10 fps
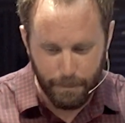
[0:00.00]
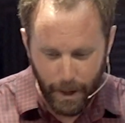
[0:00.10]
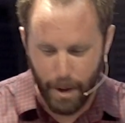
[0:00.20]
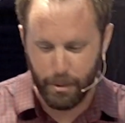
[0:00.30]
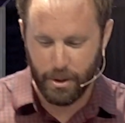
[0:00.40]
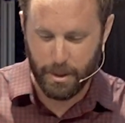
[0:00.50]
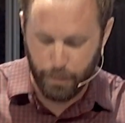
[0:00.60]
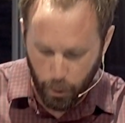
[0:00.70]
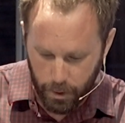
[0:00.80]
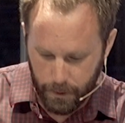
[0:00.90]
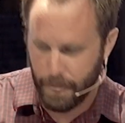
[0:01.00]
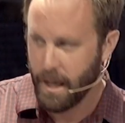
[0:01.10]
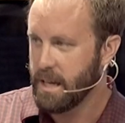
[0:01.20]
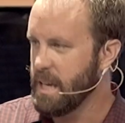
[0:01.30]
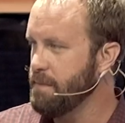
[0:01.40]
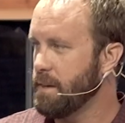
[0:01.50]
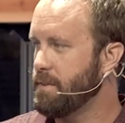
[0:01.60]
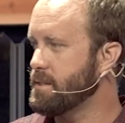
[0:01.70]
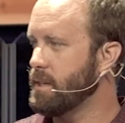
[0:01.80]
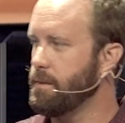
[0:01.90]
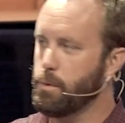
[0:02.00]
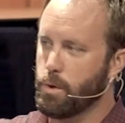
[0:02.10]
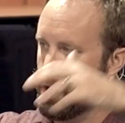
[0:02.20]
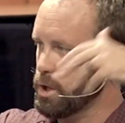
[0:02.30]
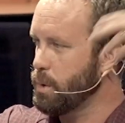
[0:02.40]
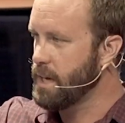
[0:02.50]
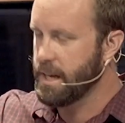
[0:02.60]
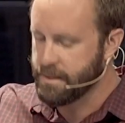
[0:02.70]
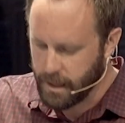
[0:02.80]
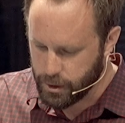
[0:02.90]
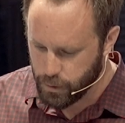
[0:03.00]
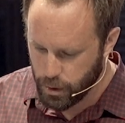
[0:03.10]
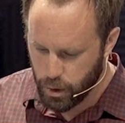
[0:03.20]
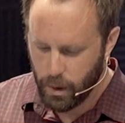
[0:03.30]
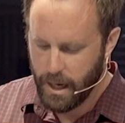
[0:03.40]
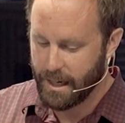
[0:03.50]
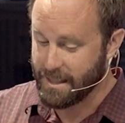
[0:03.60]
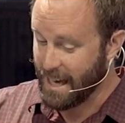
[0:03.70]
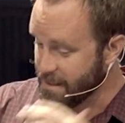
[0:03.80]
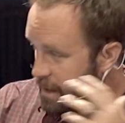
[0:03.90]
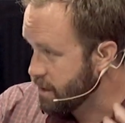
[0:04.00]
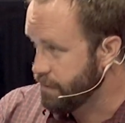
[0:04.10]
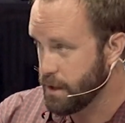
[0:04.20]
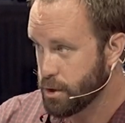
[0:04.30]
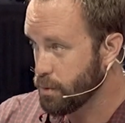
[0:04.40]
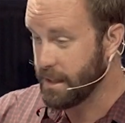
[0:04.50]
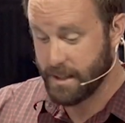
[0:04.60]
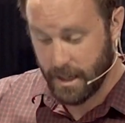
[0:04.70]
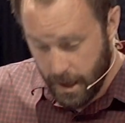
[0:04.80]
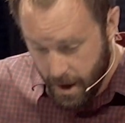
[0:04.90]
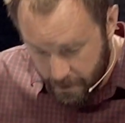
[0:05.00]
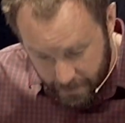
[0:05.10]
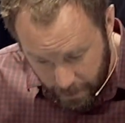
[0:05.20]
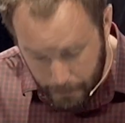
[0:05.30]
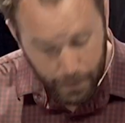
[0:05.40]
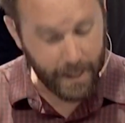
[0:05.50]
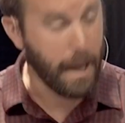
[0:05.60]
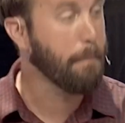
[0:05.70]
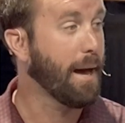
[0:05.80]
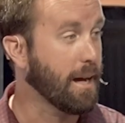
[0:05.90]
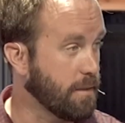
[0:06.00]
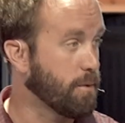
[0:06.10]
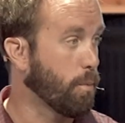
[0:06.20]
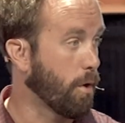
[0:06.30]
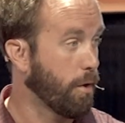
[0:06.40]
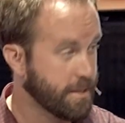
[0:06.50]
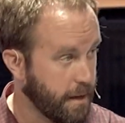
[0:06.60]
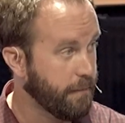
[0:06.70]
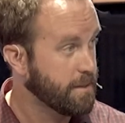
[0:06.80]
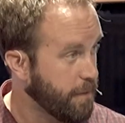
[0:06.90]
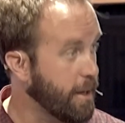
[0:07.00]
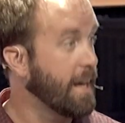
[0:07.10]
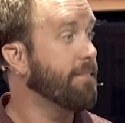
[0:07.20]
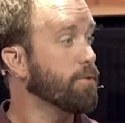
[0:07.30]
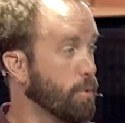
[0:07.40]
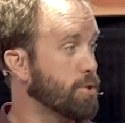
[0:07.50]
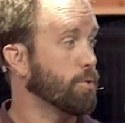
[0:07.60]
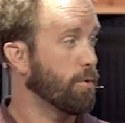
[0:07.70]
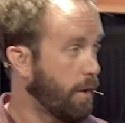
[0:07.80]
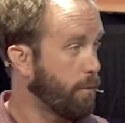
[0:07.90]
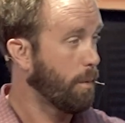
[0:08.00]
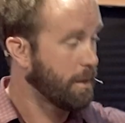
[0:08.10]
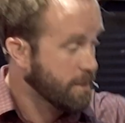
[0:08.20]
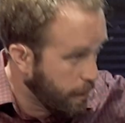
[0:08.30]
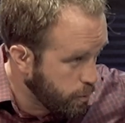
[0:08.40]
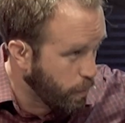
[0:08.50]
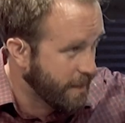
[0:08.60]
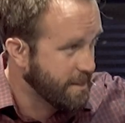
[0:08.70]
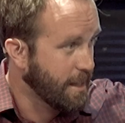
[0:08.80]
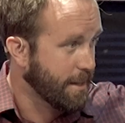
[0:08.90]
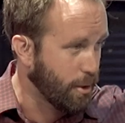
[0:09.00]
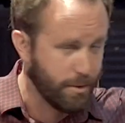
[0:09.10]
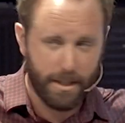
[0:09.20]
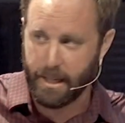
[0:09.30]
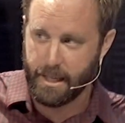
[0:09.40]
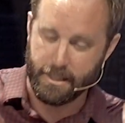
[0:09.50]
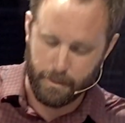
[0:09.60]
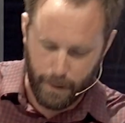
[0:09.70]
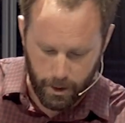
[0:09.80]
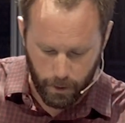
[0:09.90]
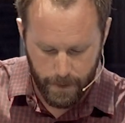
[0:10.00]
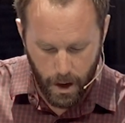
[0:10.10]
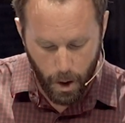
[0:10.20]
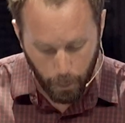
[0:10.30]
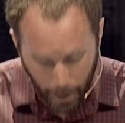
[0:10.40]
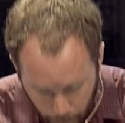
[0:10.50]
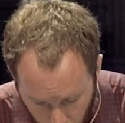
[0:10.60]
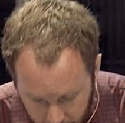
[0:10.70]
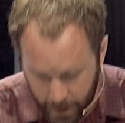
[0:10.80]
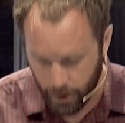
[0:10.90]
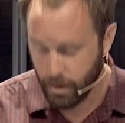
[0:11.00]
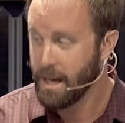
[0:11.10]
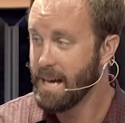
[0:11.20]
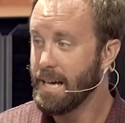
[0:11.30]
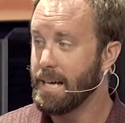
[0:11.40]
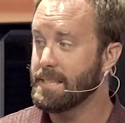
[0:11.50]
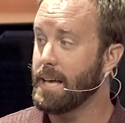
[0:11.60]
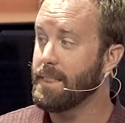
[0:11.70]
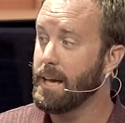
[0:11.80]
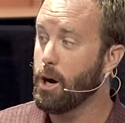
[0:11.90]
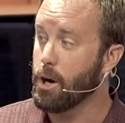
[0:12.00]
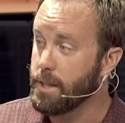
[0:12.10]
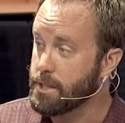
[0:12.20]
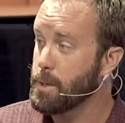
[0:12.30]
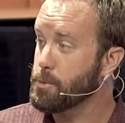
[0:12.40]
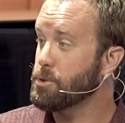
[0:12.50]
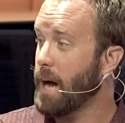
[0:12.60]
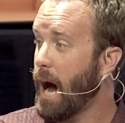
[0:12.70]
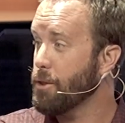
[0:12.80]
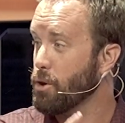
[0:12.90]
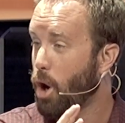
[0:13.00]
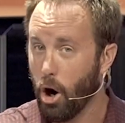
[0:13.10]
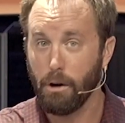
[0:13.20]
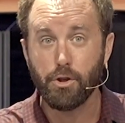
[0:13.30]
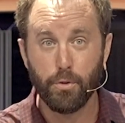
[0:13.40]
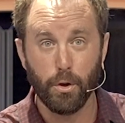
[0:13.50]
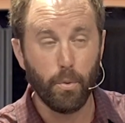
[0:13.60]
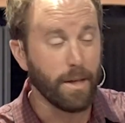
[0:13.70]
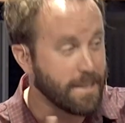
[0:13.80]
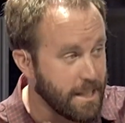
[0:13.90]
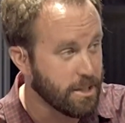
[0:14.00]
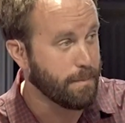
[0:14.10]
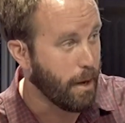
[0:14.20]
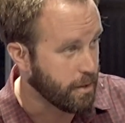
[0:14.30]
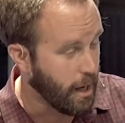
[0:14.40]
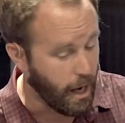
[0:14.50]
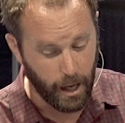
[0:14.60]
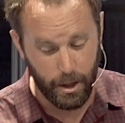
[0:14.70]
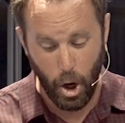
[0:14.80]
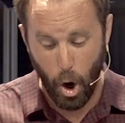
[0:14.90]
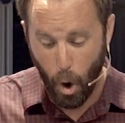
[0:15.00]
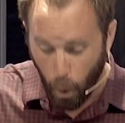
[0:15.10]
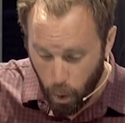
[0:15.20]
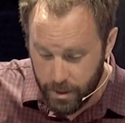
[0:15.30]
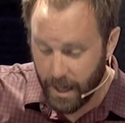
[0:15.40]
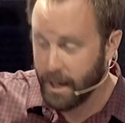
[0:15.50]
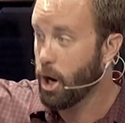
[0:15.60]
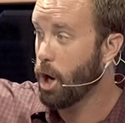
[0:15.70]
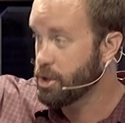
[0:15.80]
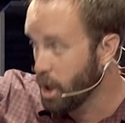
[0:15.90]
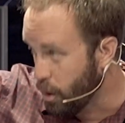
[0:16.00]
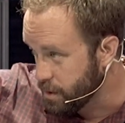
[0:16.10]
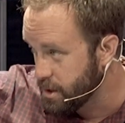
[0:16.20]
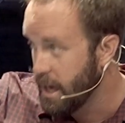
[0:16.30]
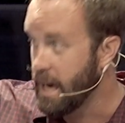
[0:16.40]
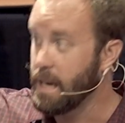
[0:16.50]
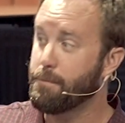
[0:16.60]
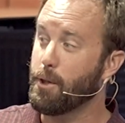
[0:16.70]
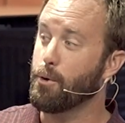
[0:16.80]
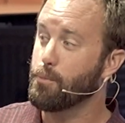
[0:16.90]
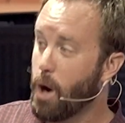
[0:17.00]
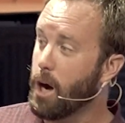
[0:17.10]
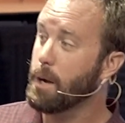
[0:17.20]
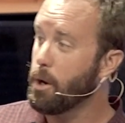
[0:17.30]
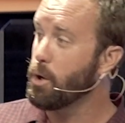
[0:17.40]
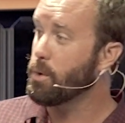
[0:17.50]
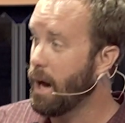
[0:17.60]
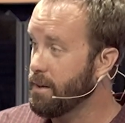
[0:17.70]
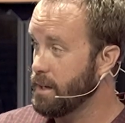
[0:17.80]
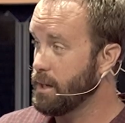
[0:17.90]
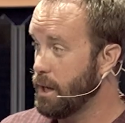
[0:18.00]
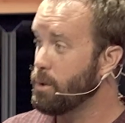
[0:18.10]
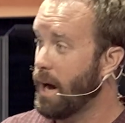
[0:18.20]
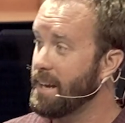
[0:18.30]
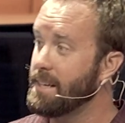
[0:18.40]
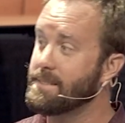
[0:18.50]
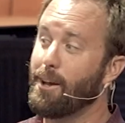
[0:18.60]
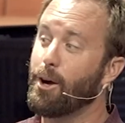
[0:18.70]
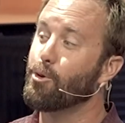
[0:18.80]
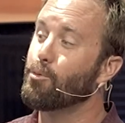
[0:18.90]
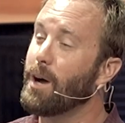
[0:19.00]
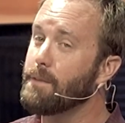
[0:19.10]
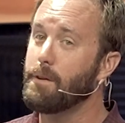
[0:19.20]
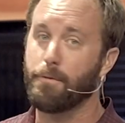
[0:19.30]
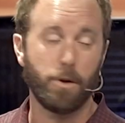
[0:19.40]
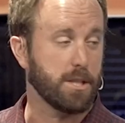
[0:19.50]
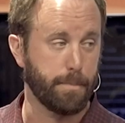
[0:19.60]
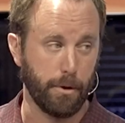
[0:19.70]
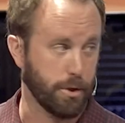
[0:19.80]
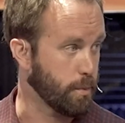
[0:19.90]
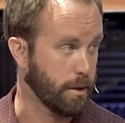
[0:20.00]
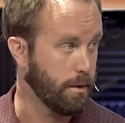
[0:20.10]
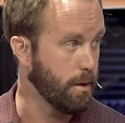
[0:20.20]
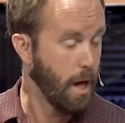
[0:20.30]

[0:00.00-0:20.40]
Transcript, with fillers: the Bible is important, even if it's if you would argue, hey, it's not true, because it has lots of history. It's had a very big impact of the world. It's, a, it's very influential of the world. I'm not, I just, when I say nothing, I don't say like it doesn't matter. Well, my point here is that they are the Scriptures either are true when they teach us about God, or they don't. And if they're wrong about who God, who God is, they are irrelevant for us spiritually.